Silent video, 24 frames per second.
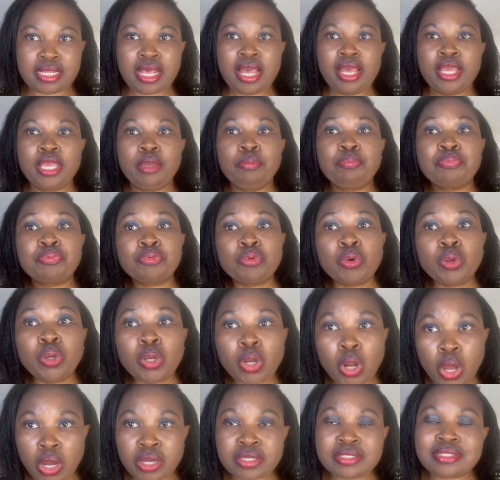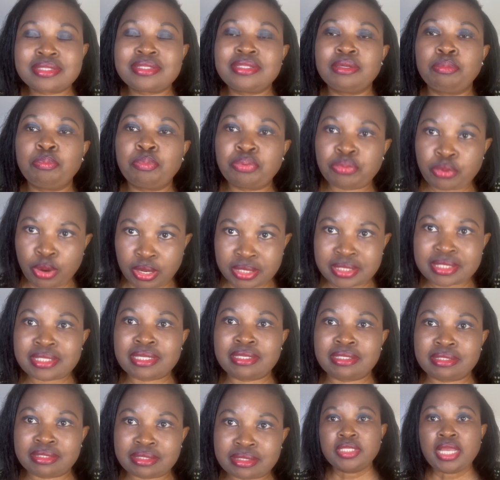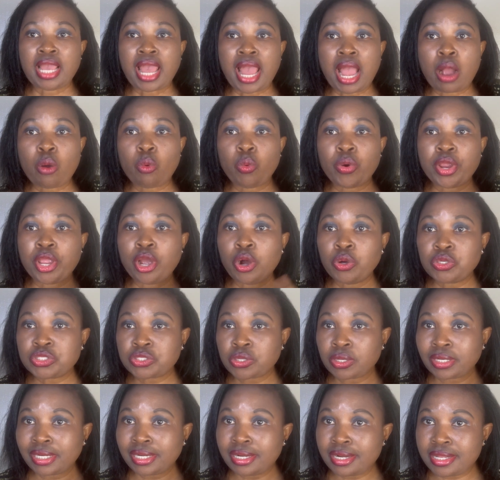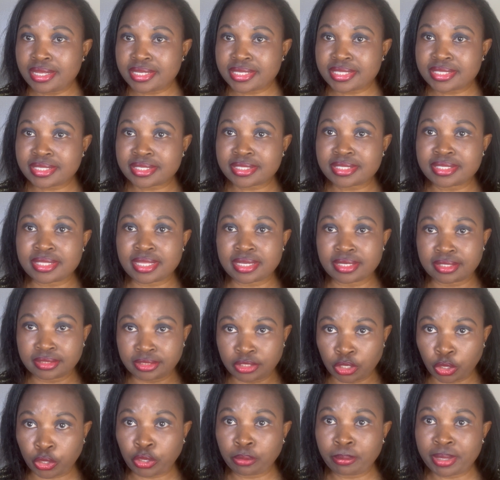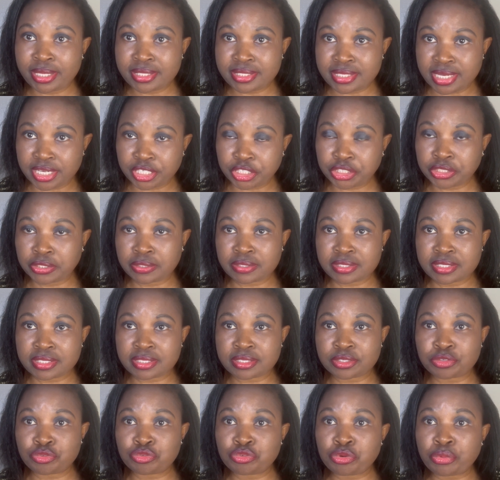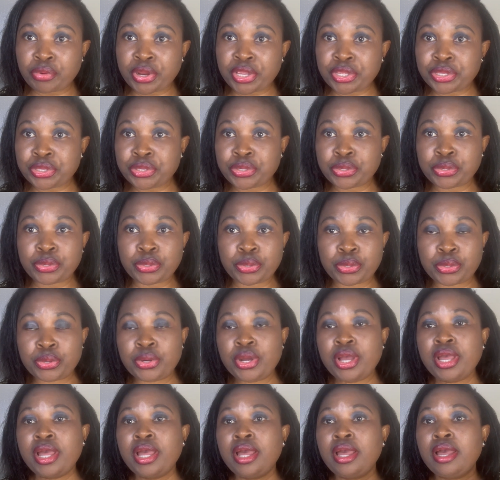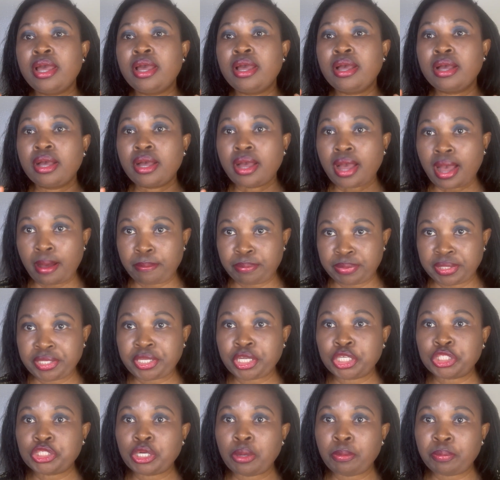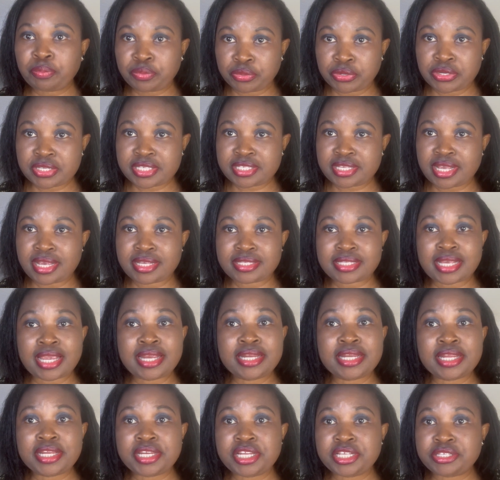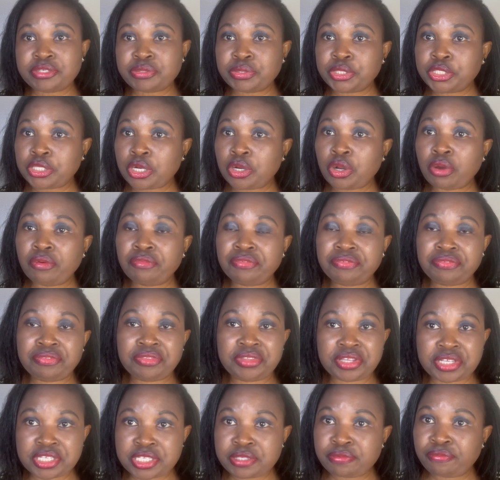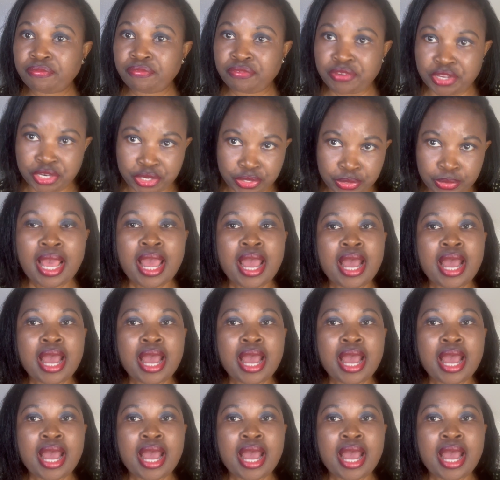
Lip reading: It prolongs the process. And we also list the documentations during your application process in the description of this video.